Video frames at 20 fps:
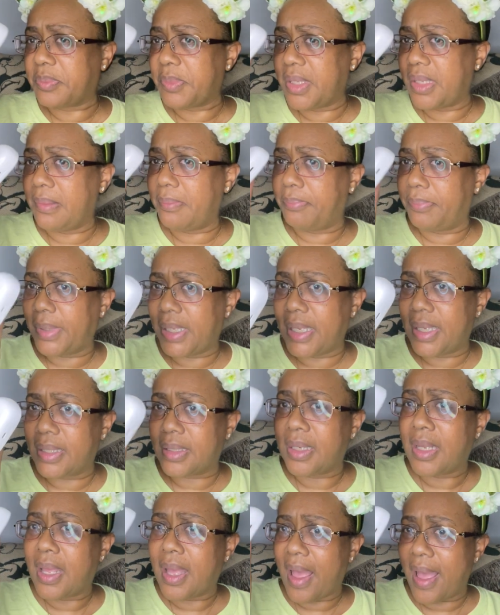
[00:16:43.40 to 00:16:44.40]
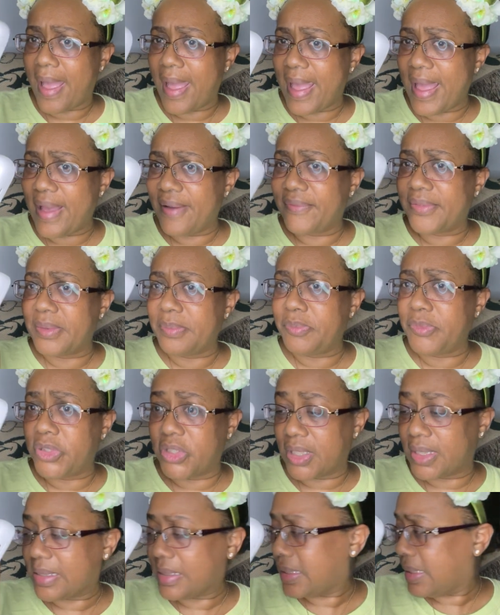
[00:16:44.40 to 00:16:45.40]
me, but I have them
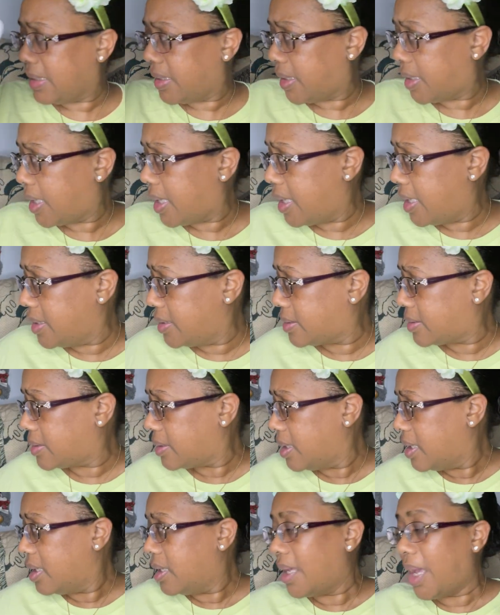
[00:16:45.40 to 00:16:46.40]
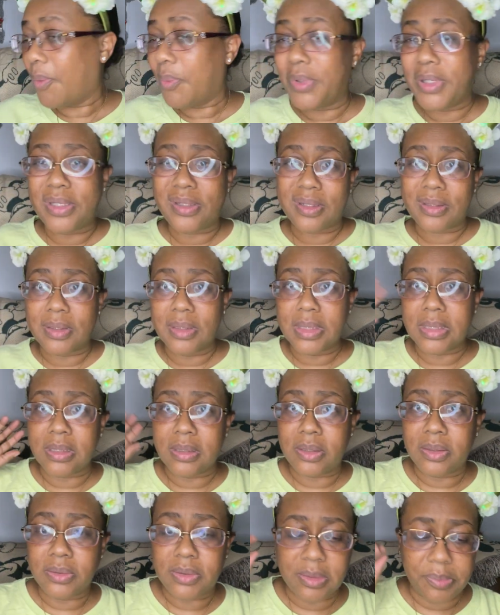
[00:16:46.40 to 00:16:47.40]
just in case. I want to just listen
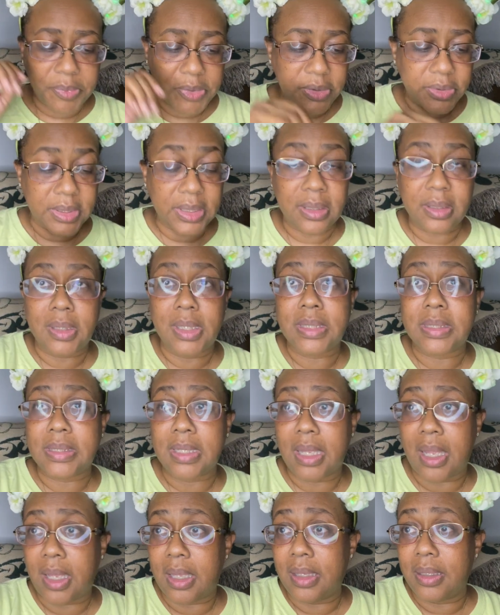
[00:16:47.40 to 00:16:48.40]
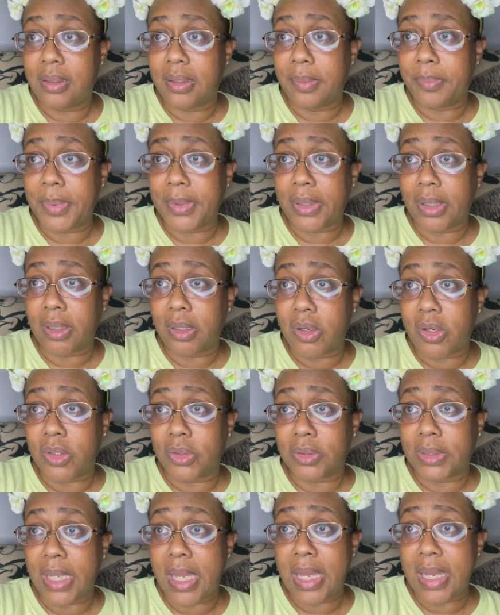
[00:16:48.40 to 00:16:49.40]
to some music. Let's say I end up in a long
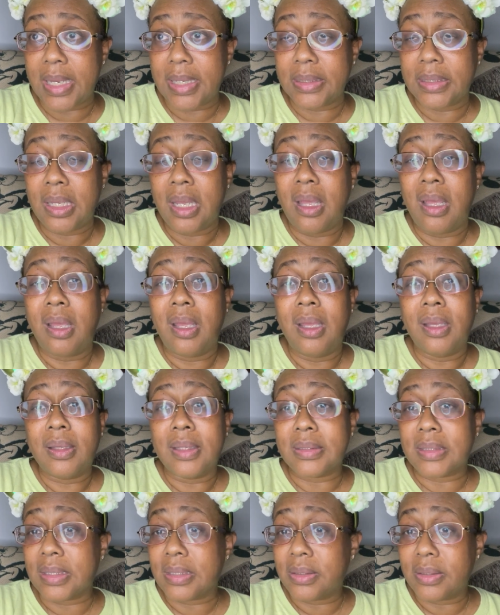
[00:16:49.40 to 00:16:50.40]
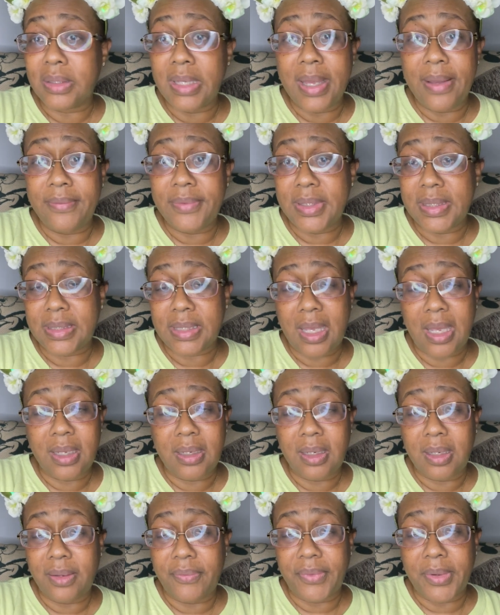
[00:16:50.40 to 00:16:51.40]
line because I still haven't
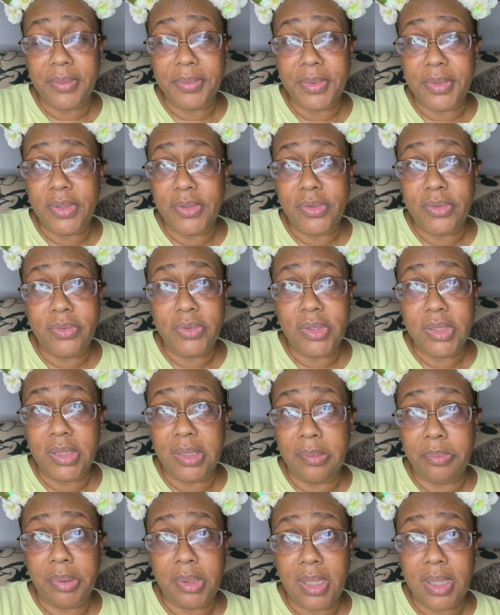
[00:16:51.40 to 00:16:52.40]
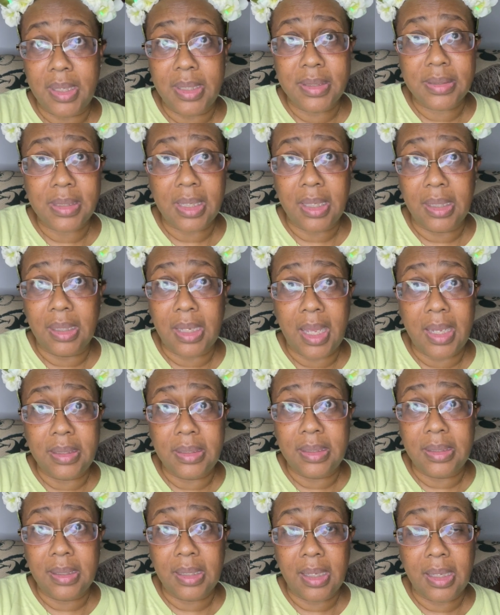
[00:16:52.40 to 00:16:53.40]
decided if I'm going to do Genie Plus and
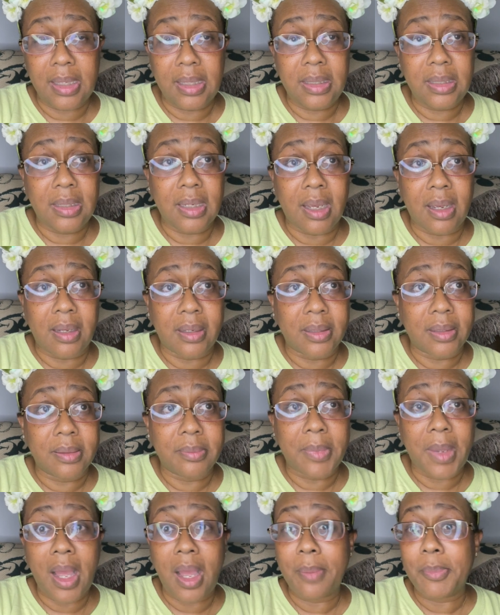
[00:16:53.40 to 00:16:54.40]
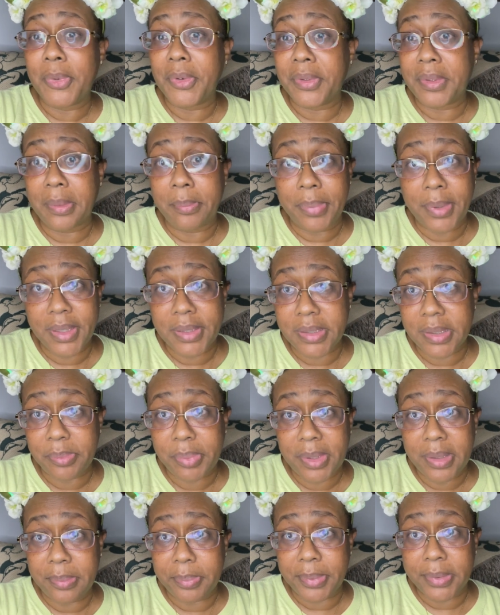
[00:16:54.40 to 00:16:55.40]
Lightning Lane. Um, I'm on a budget,
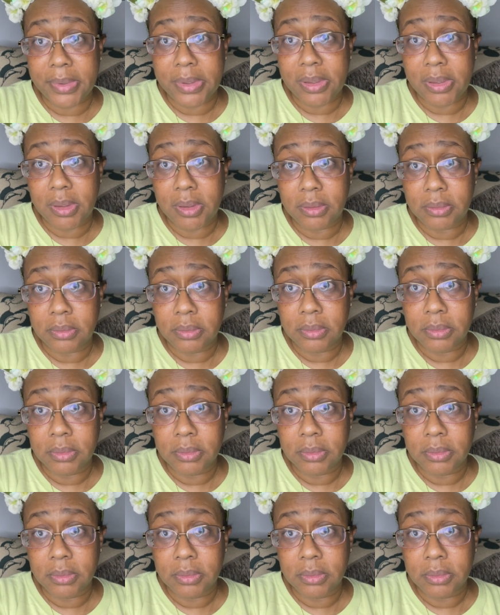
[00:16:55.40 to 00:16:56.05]
people